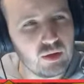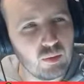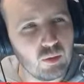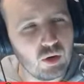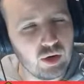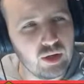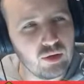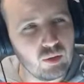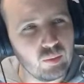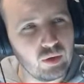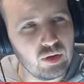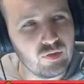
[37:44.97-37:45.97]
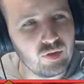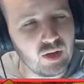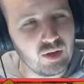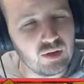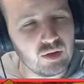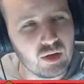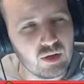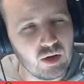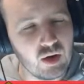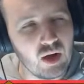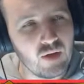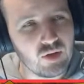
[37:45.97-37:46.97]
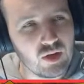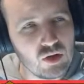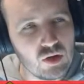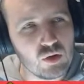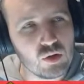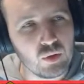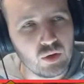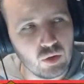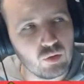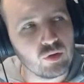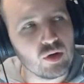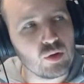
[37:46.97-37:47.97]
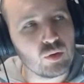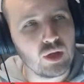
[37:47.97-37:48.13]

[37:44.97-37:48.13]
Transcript: more hindered by the fact that you're having issues with coverage with